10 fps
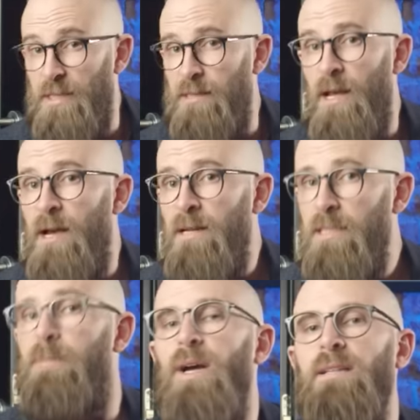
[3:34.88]
This is
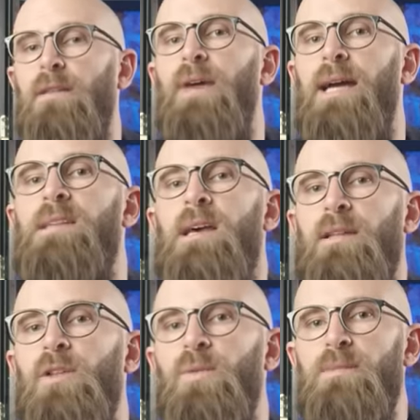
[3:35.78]
despite the fact
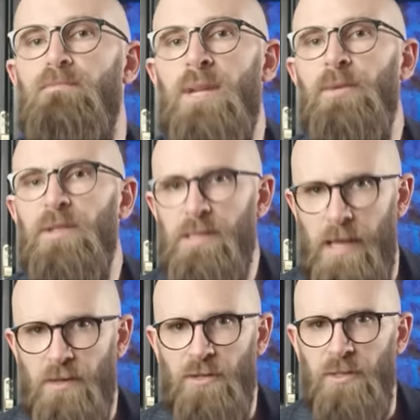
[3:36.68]
that there was minimal
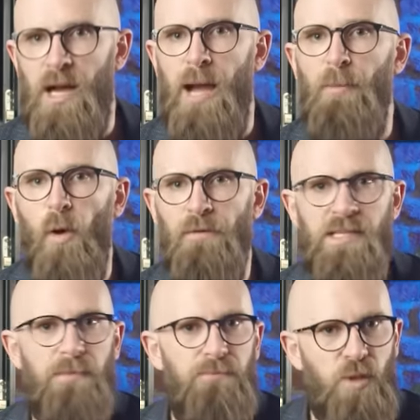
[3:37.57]
sexual
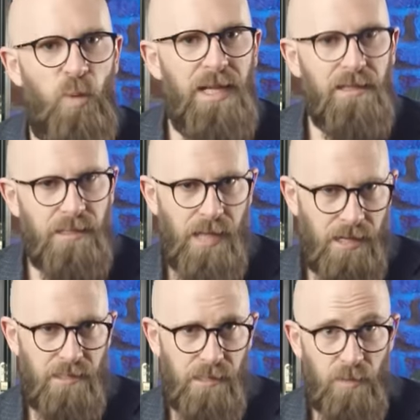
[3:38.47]
dimorphism between the
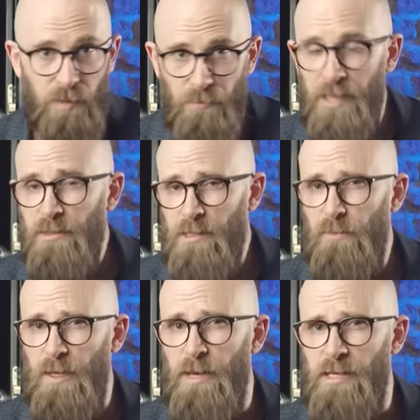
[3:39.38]
sexes, with males and
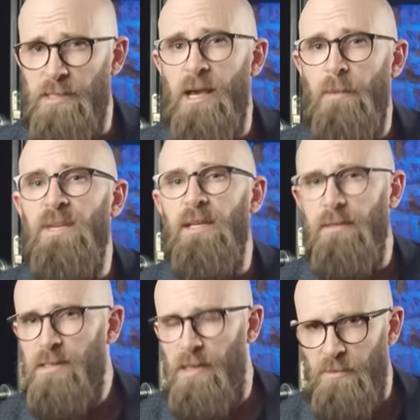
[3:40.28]
females being
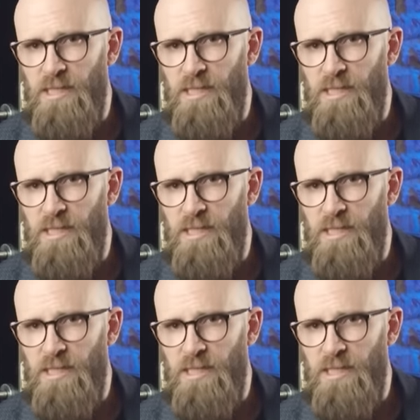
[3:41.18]
the same